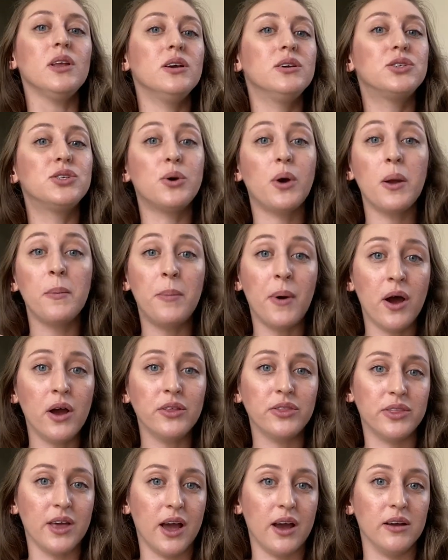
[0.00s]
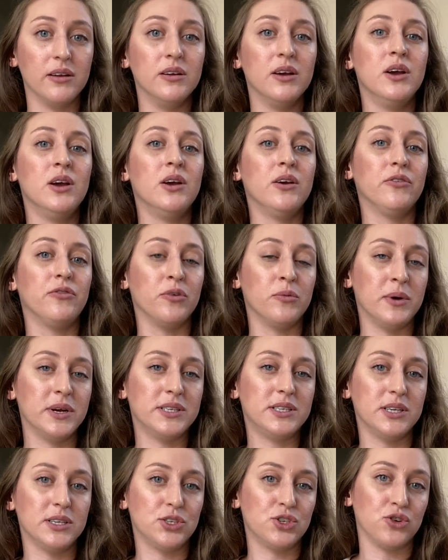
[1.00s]
So I bought that for my
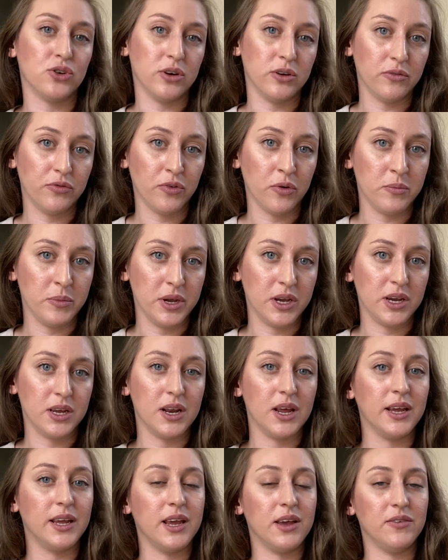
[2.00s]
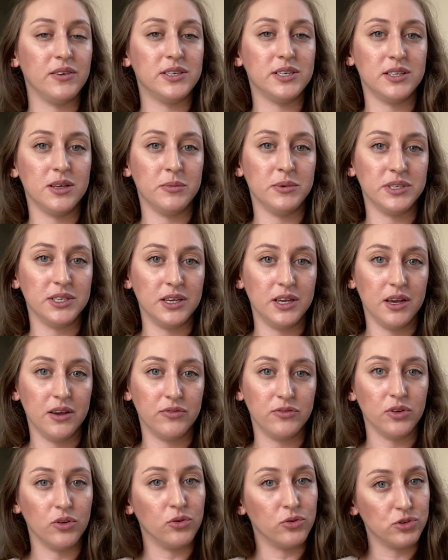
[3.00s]
sister and for me, and I gave it to them as a
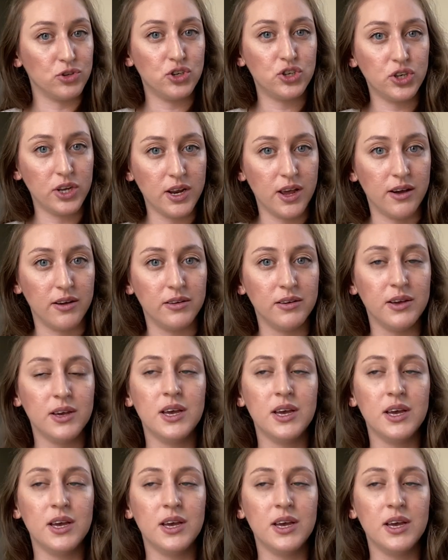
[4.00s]
gift on Rosh Hashanah.